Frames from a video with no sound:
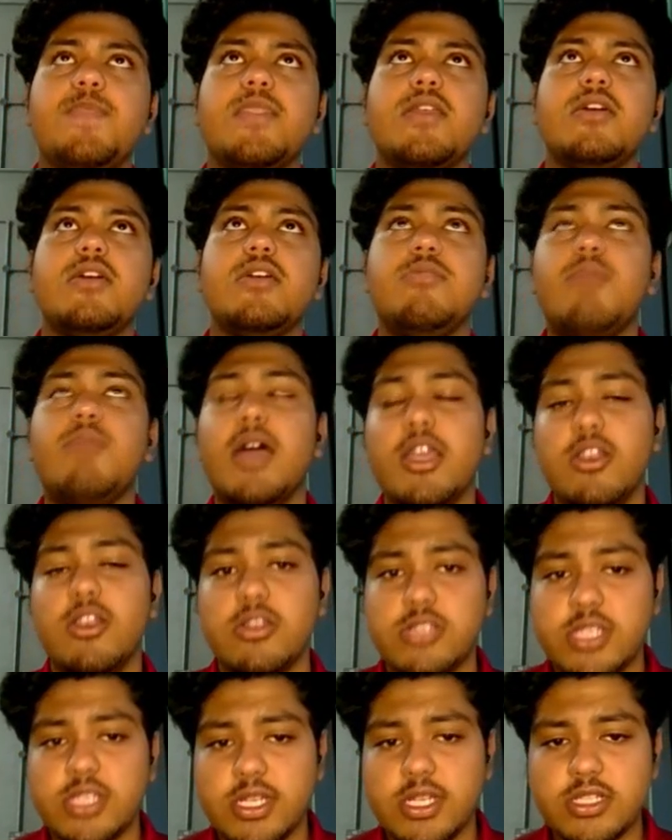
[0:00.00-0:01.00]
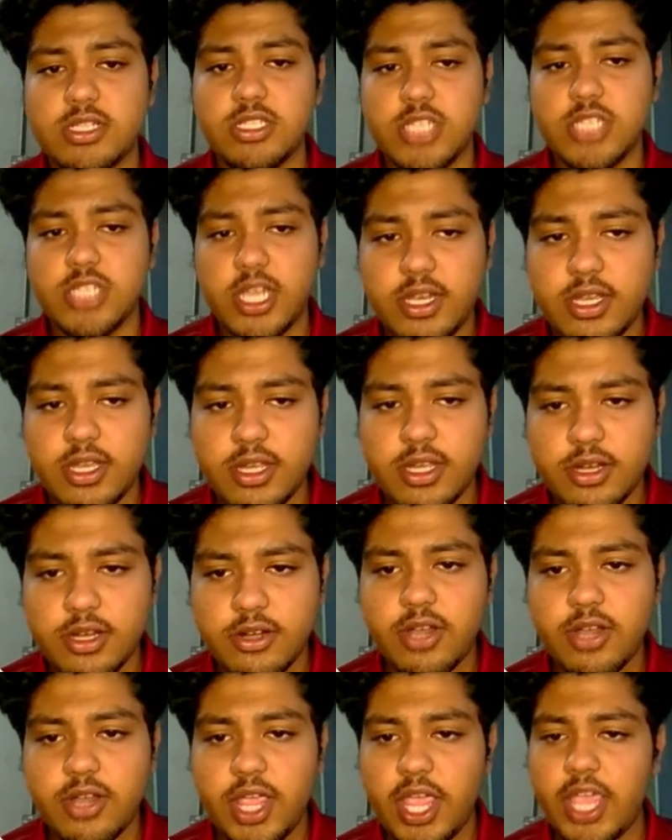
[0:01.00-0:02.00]
biological
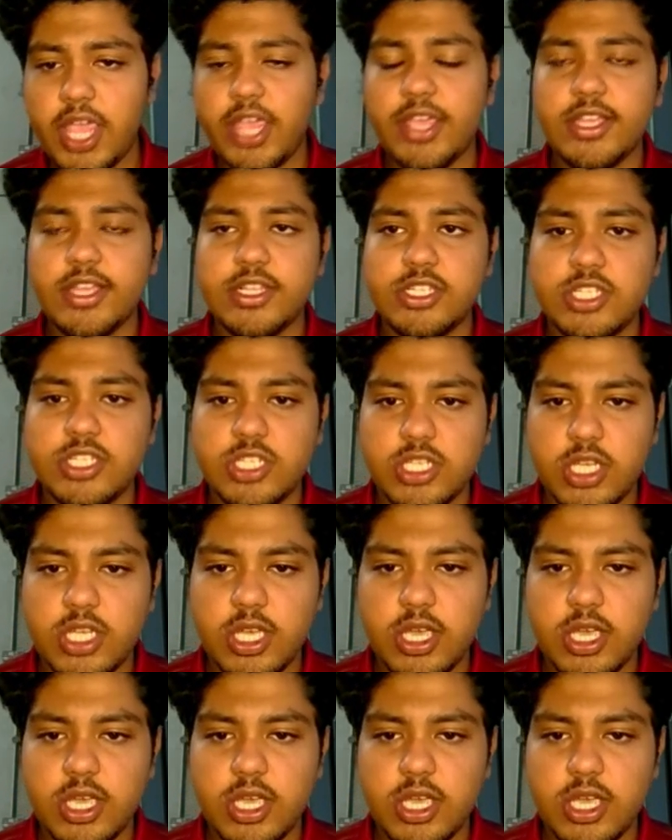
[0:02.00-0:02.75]
gender, age,